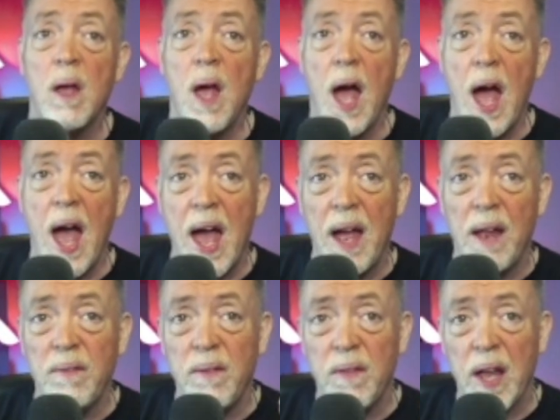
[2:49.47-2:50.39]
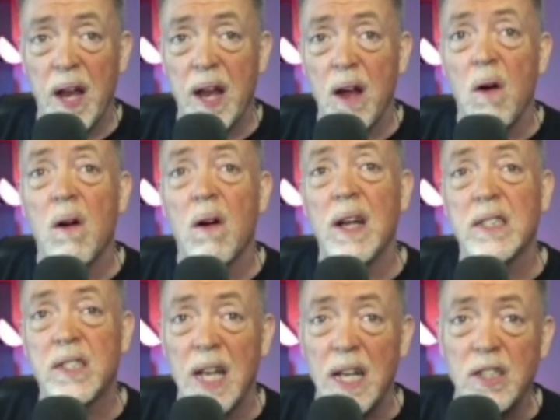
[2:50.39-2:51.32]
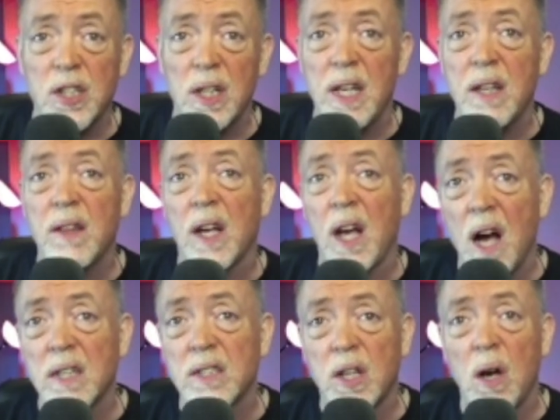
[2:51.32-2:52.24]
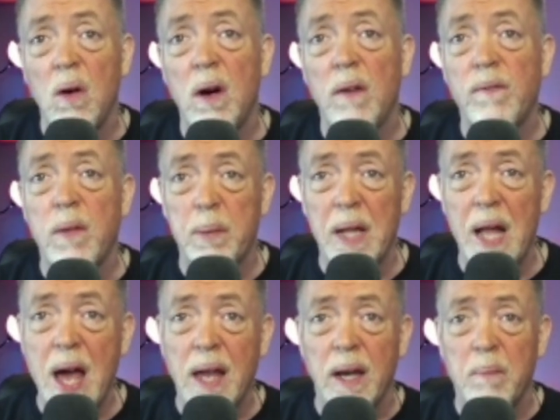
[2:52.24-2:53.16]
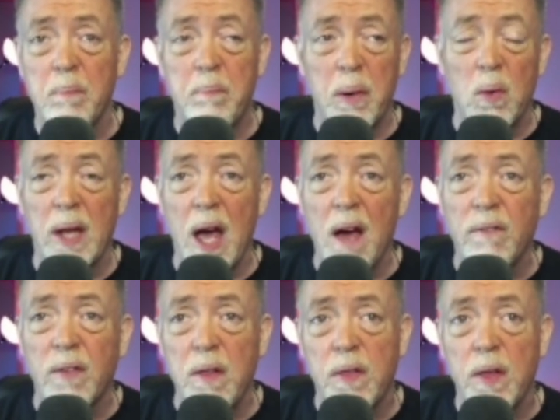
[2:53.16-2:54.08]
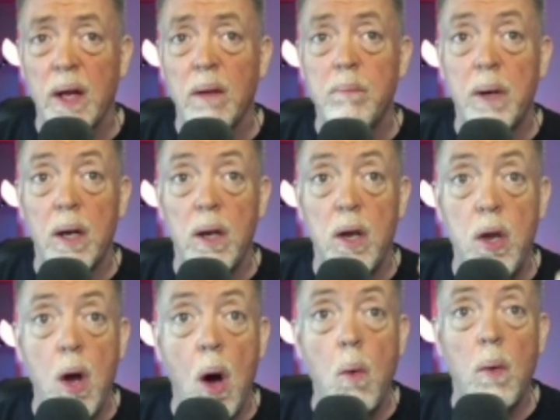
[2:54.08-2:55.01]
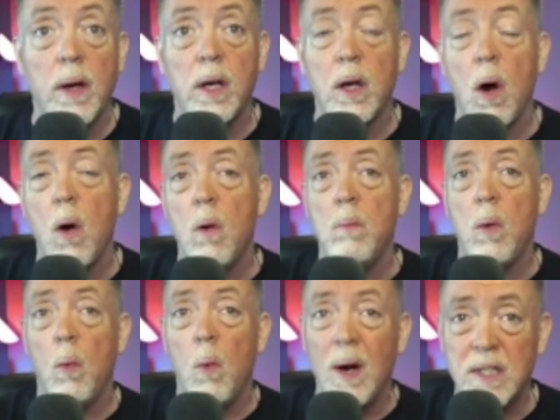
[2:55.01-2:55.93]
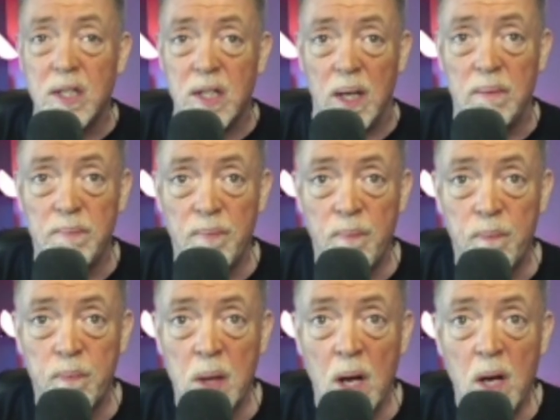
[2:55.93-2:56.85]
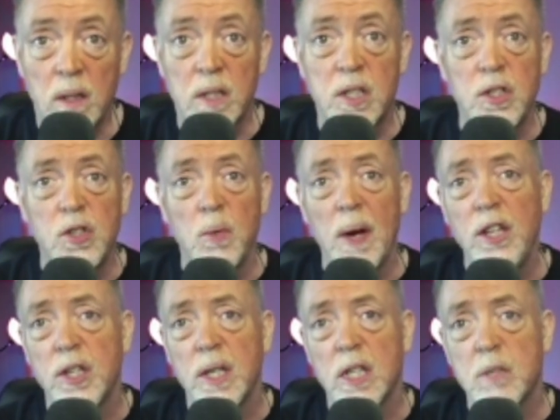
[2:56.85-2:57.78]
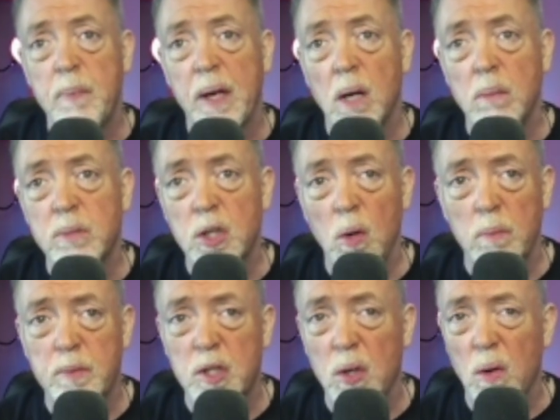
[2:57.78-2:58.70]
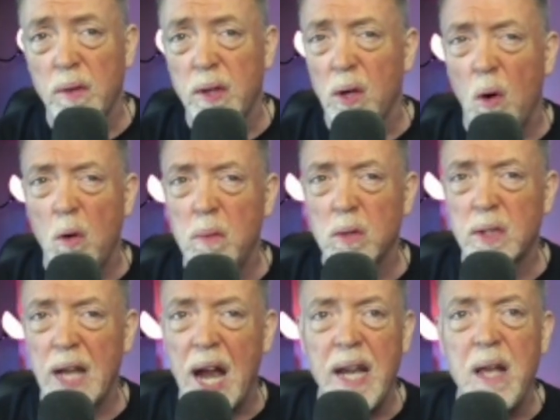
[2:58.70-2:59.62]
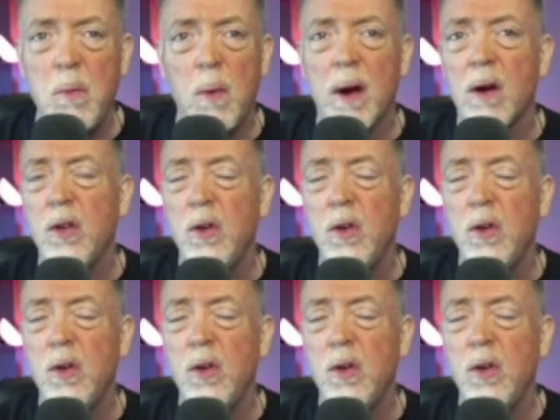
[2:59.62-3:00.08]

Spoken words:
and they are essentially the Costco of the planet, bulk everything, but no one at home wants it. The situation has become so absurd that almost anywhere you